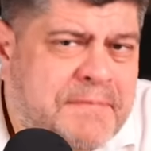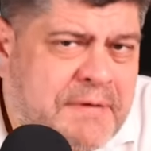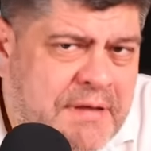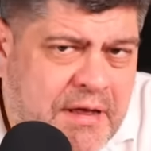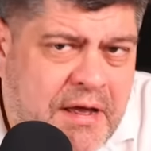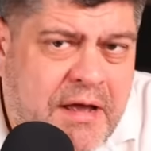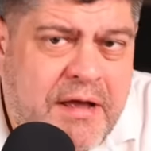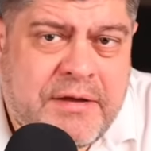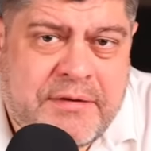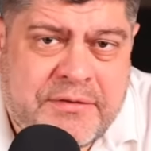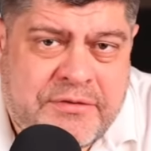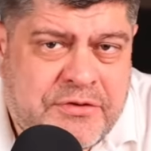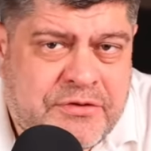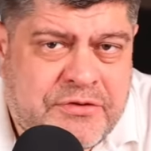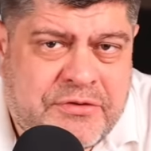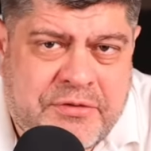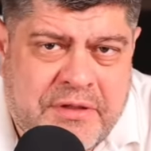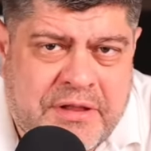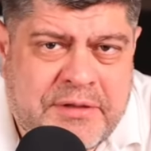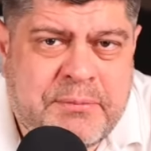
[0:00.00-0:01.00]
I
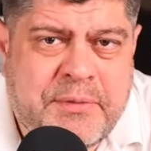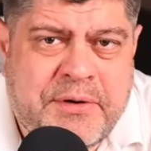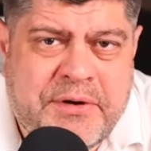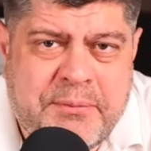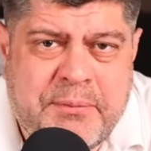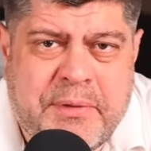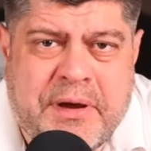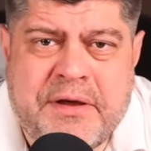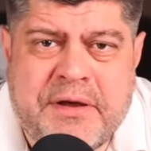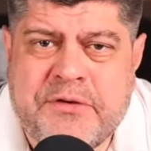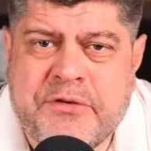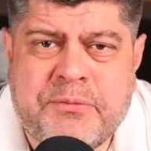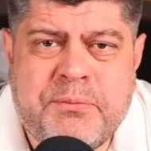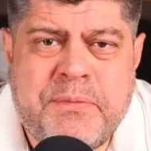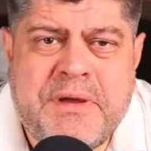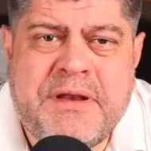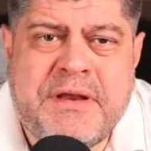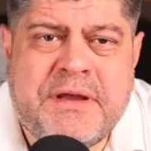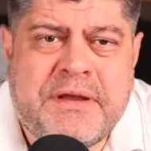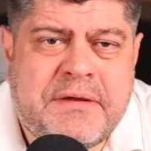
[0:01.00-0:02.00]
just, let me remind you,
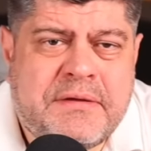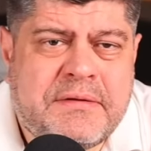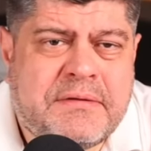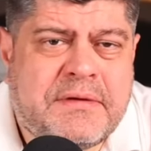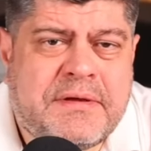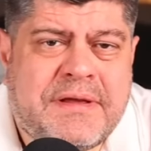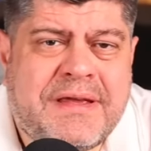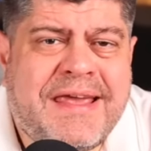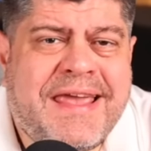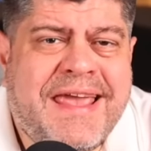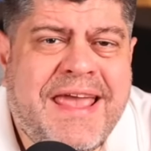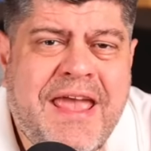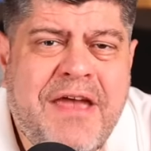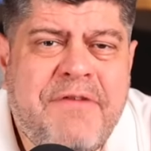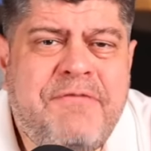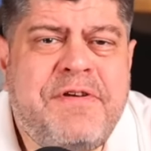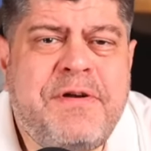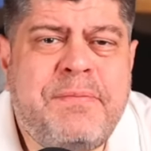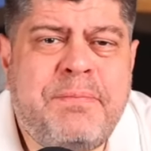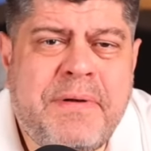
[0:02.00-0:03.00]
meaning
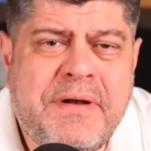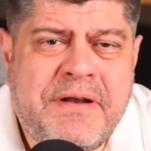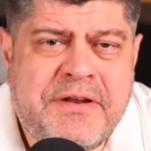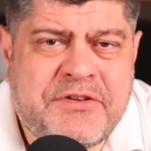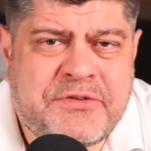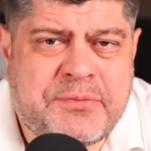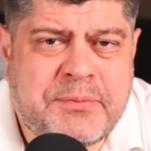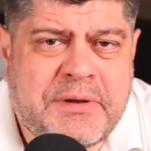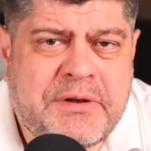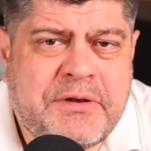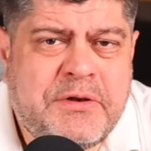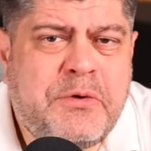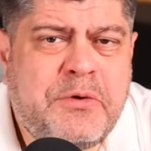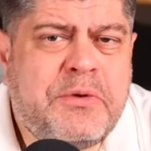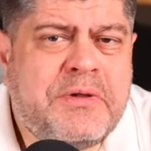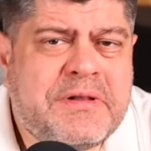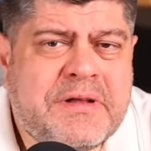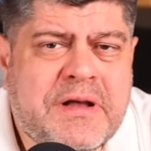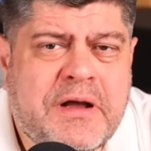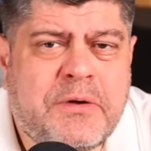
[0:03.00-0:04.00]
every policeman you
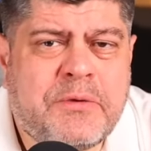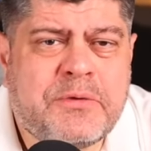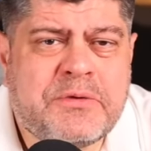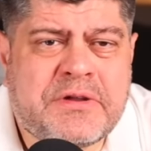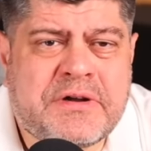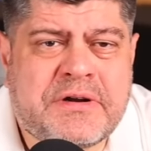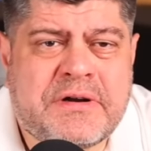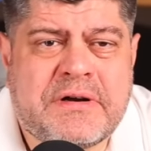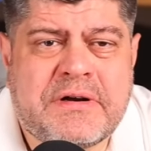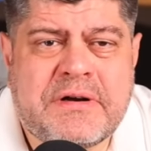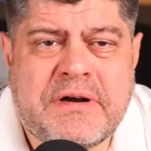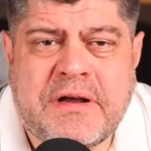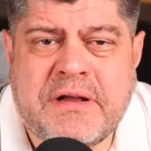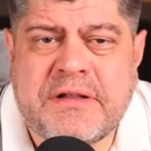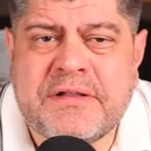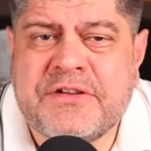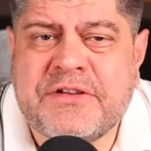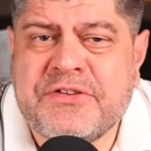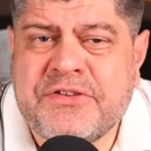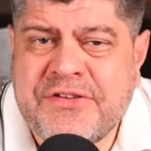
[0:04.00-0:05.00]
encounter
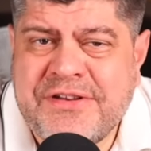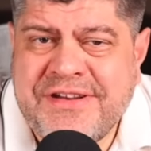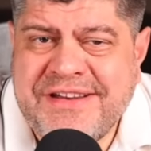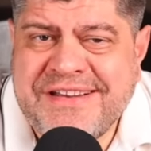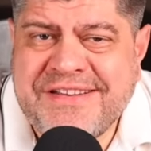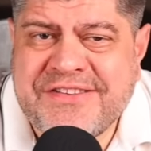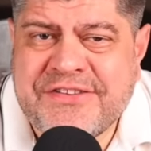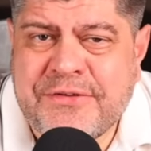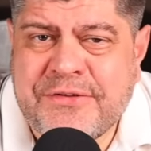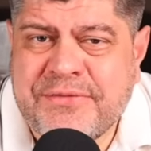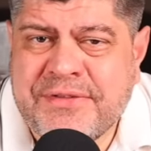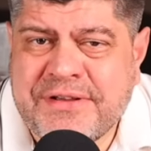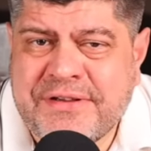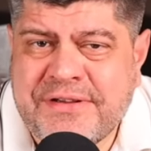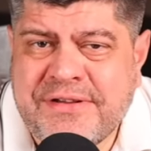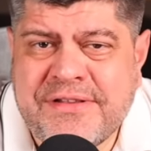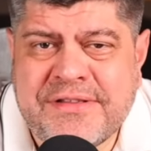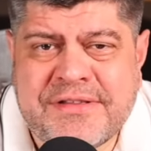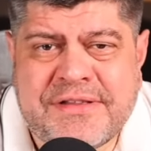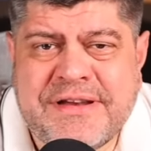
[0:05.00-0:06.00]
on the streets of the
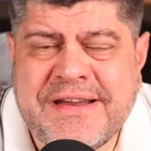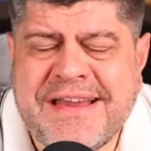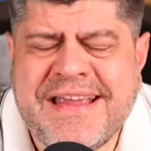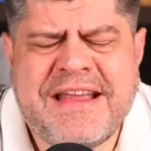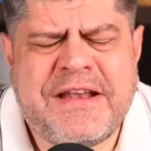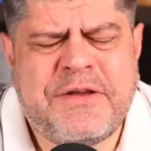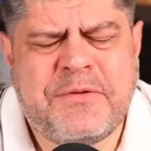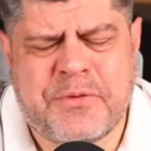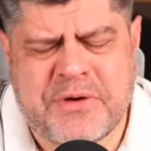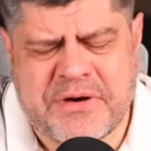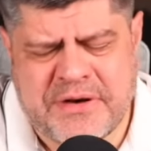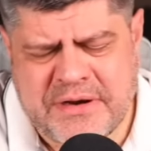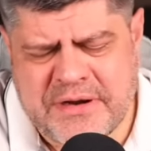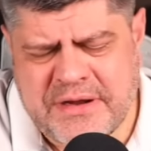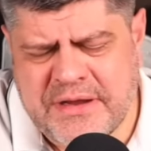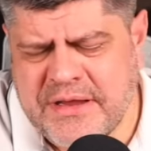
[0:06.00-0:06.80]
country, anywhere,